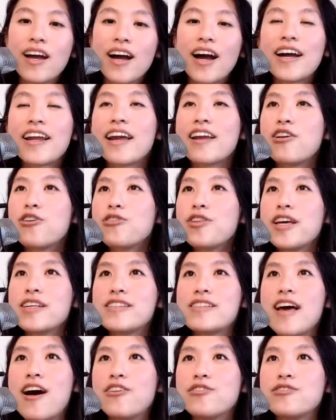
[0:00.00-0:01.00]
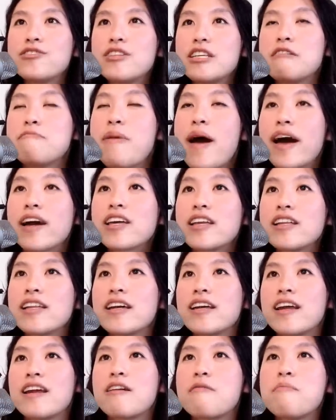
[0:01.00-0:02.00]
And I know that sounds
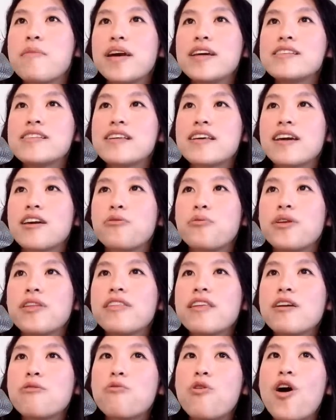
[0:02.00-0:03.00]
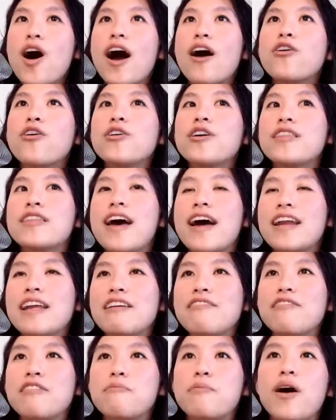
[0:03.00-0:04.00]
immaculate and amazing. And we think, well, how could that
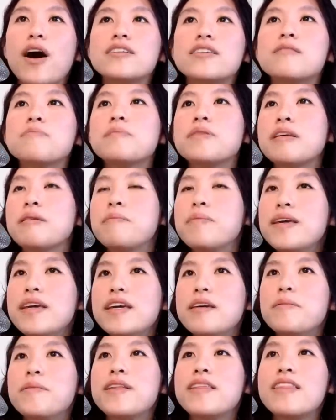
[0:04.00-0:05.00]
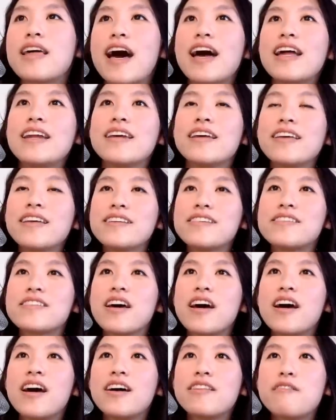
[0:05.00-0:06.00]
even possibly be? But that is
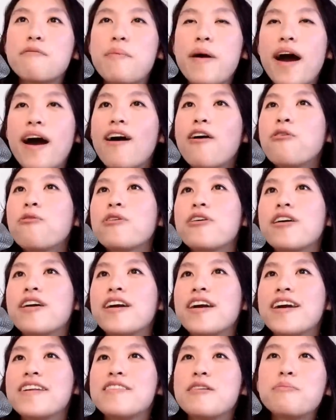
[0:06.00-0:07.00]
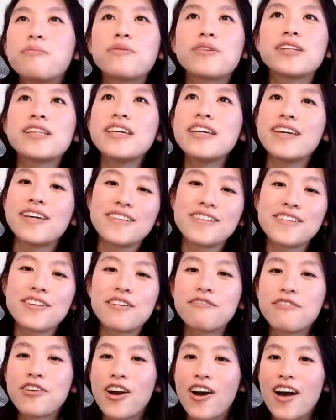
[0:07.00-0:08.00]
the power and the brilliance
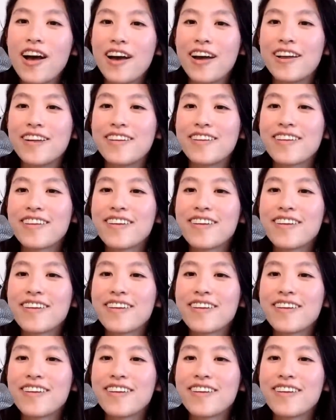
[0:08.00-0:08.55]
of God.